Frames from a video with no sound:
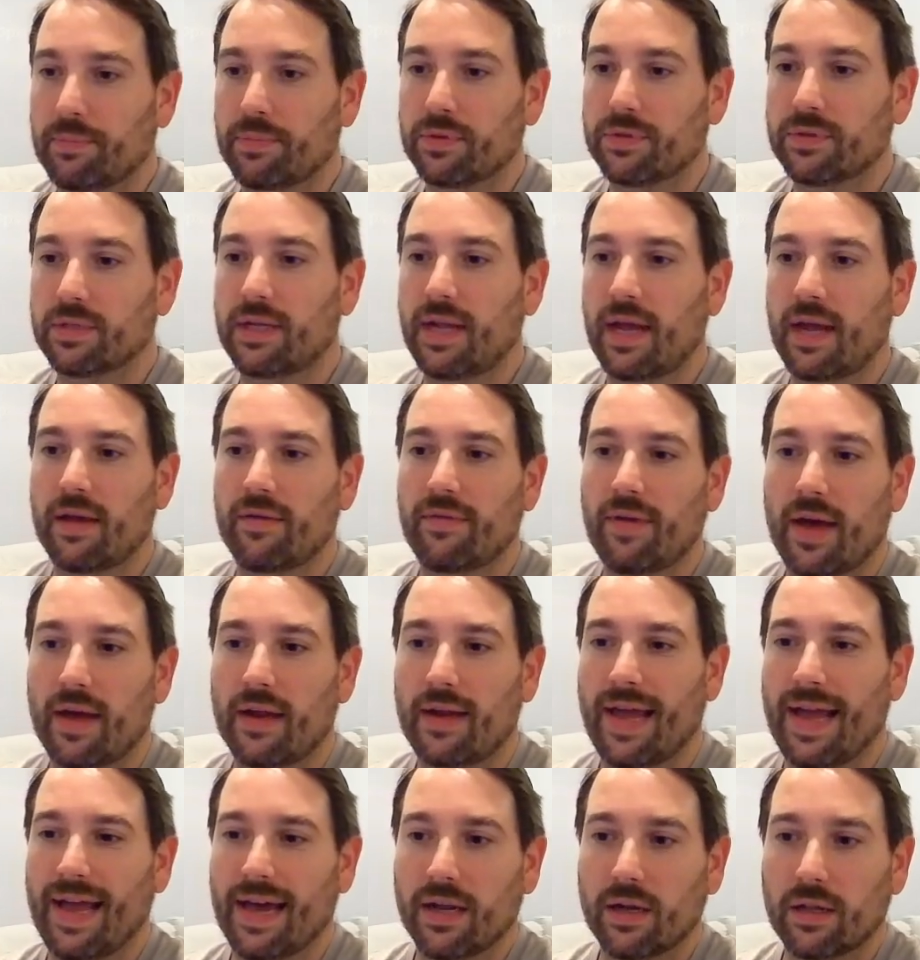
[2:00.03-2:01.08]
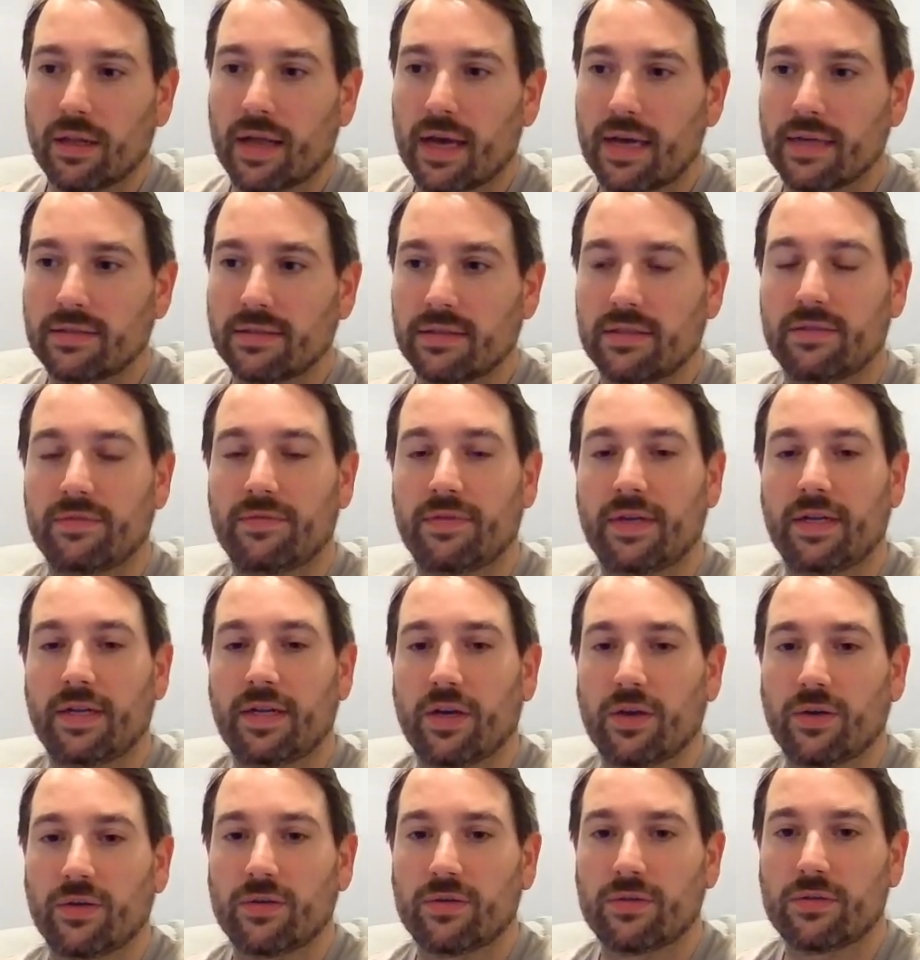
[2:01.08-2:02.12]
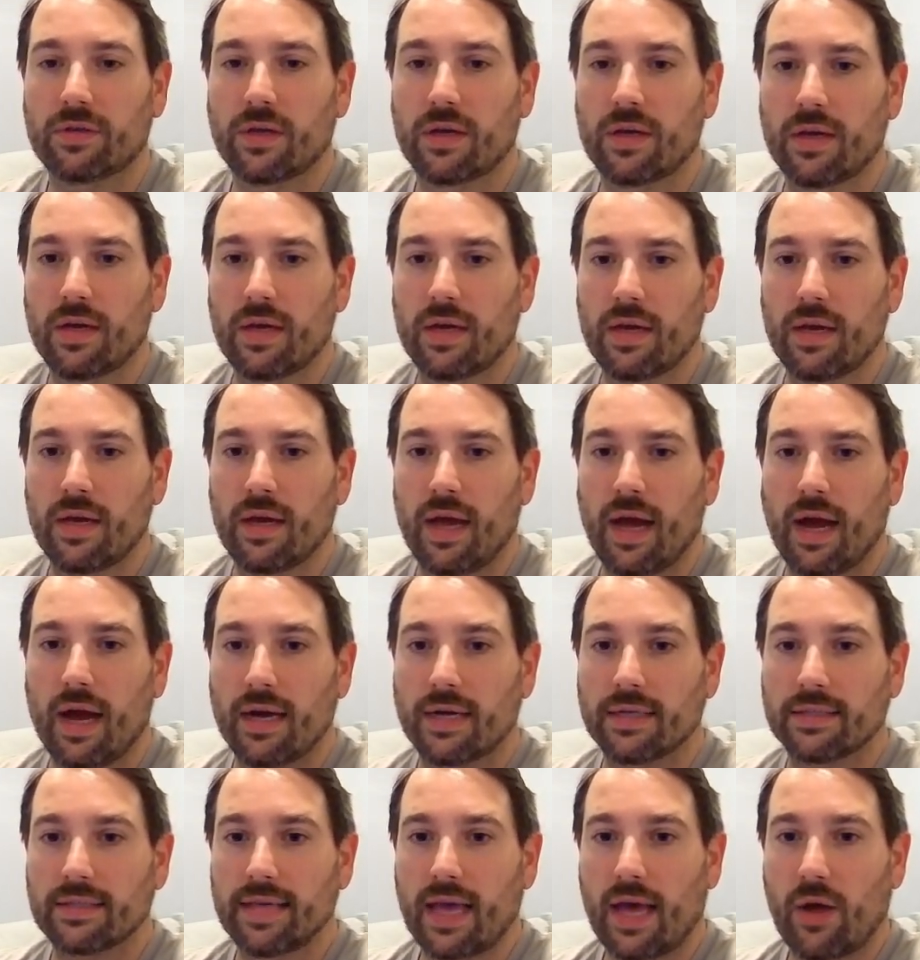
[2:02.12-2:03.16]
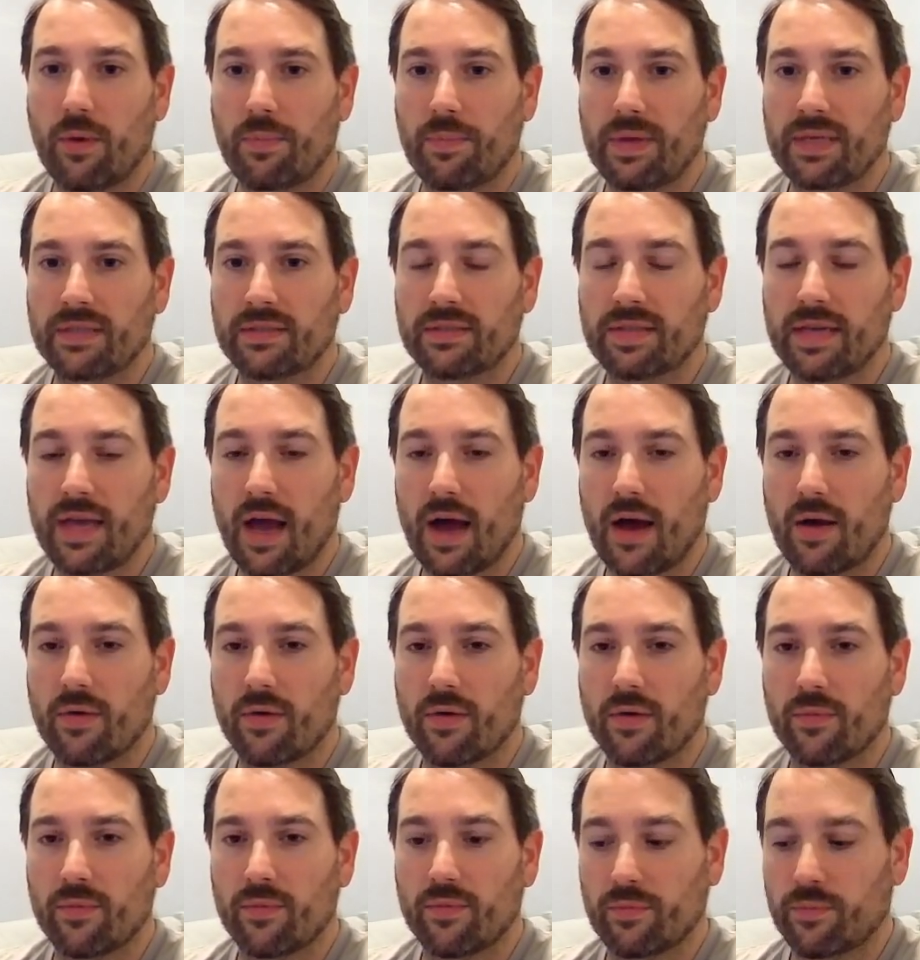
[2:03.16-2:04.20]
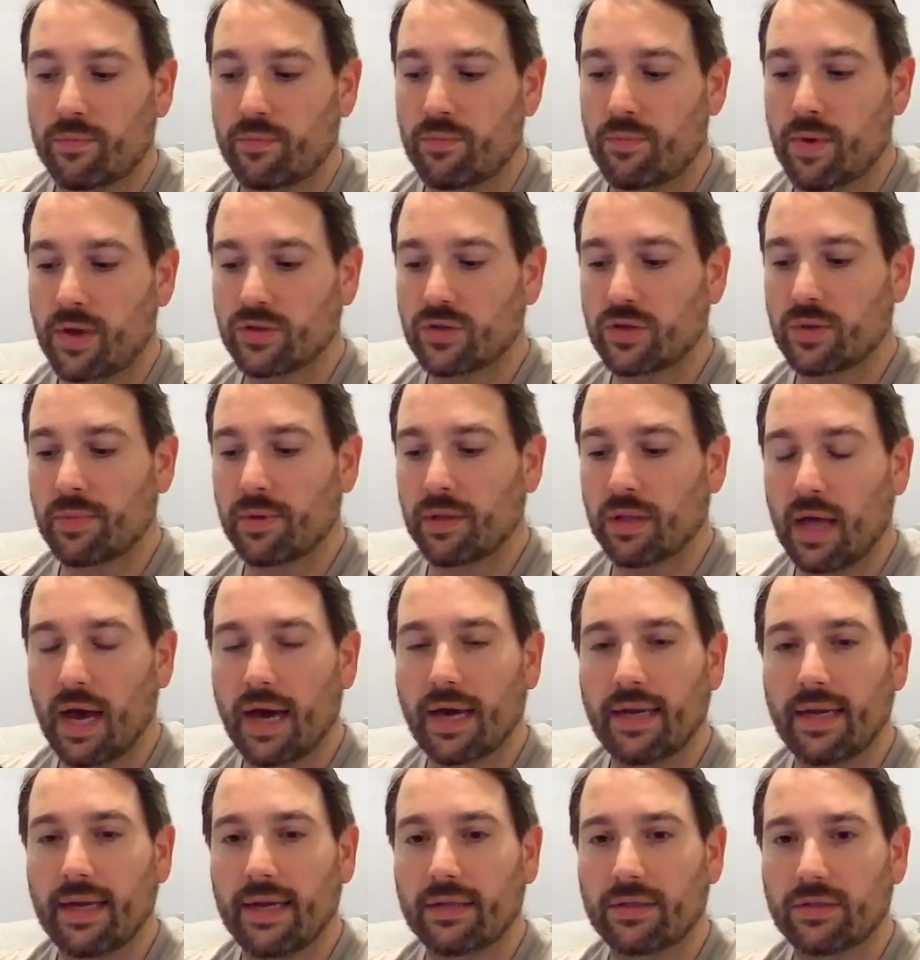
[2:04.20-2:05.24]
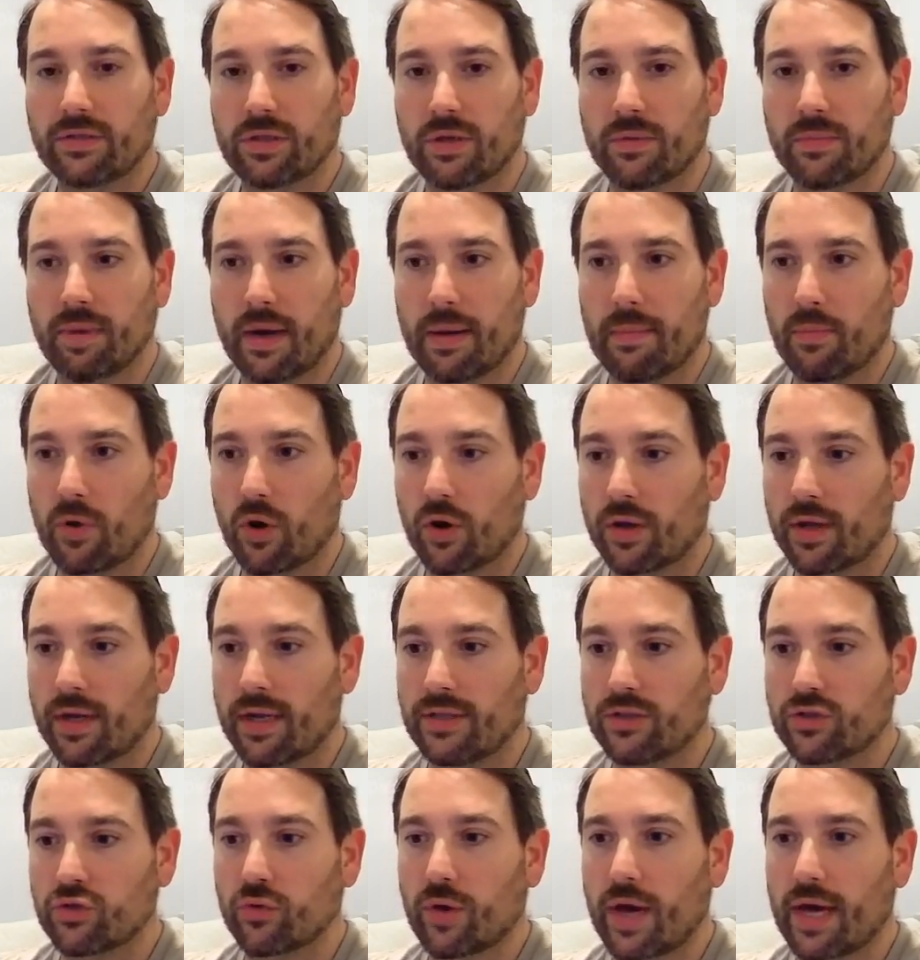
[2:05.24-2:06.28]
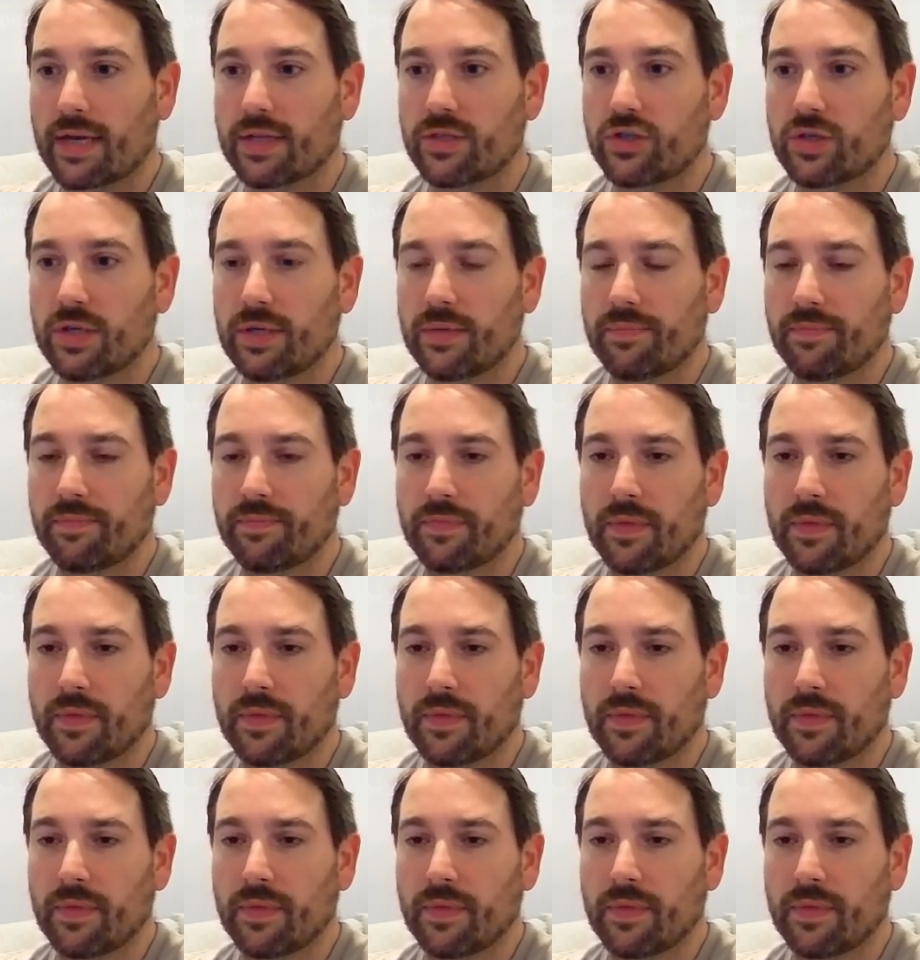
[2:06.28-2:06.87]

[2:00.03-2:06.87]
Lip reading: today of how to analyze these videos to help me see how much I'm aligning to my marketing strategy.